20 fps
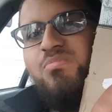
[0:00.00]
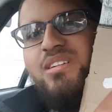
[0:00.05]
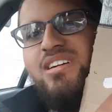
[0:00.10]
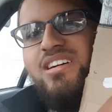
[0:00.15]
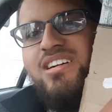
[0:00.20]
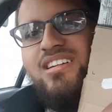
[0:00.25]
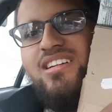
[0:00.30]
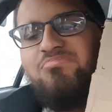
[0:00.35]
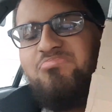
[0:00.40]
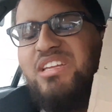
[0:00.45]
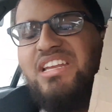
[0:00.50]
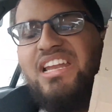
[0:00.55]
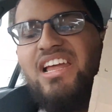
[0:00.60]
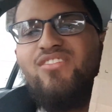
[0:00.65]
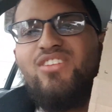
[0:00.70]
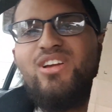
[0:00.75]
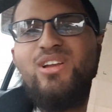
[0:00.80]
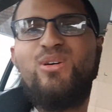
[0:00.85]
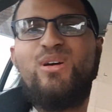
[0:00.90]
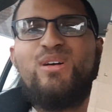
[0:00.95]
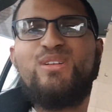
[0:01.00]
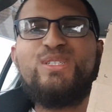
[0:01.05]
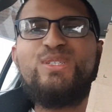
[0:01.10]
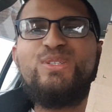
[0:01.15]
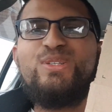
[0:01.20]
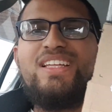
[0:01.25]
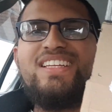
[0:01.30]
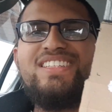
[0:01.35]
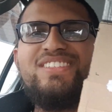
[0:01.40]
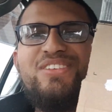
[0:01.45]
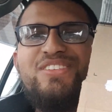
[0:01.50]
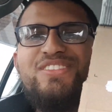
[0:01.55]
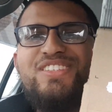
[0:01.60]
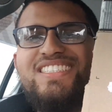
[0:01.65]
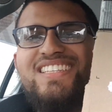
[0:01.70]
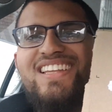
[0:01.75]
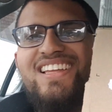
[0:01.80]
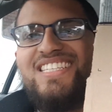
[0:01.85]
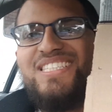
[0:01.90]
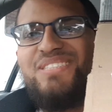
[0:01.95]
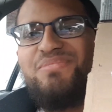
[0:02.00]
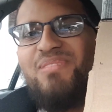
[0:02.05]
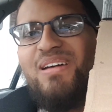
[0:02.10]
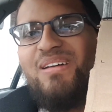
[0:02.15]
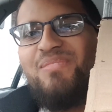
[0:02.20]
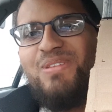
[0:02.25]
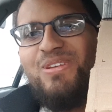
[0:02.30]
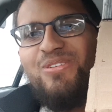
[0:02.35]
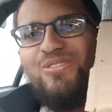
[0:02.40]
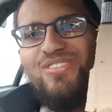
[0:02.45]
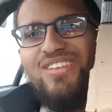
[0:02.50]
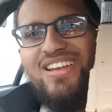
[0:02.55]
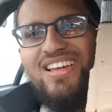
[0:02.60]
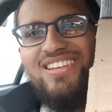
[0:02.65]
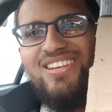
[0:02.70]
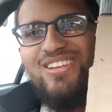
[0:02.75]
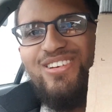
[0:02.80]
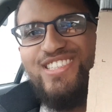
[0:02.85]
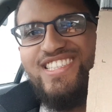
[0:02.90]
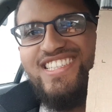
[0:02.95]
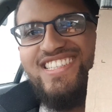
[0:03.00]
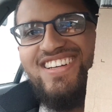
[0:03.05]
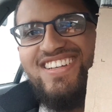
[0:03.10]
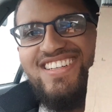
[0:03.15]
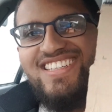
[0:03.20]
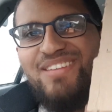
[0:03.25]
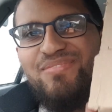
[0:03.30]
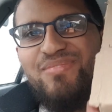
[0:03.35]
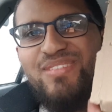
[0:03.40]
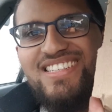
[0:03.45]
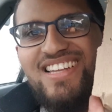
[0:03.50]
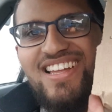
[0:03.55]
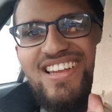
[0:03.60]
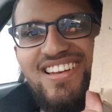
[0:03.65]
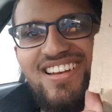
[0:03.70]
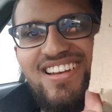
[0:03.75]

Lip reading: but didn't have a clue how to do that, so I just like spammed it with like loads of duct tape. There's like